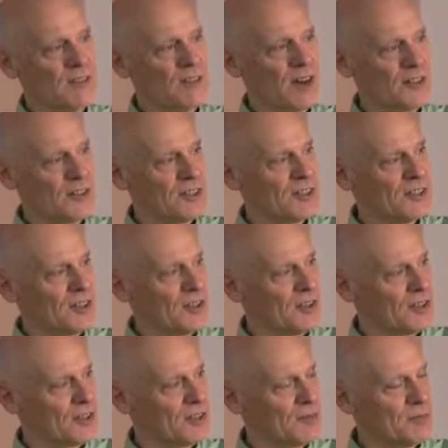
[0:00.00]
not to tell
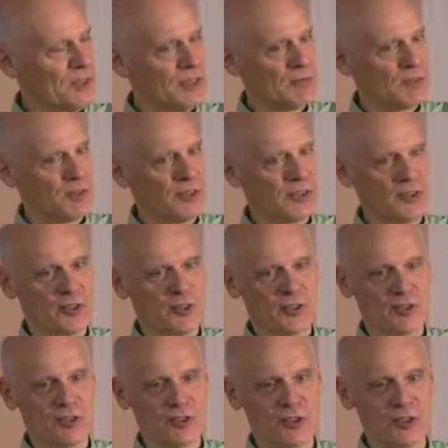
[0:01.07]
other people that you're
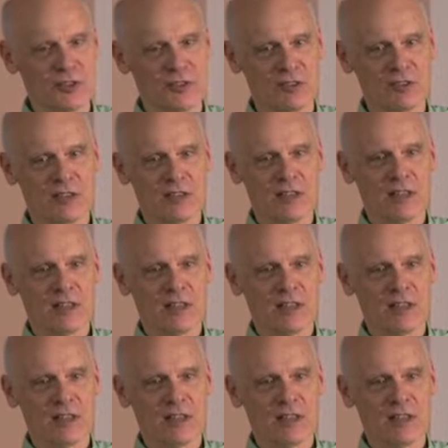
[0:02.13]
Christians?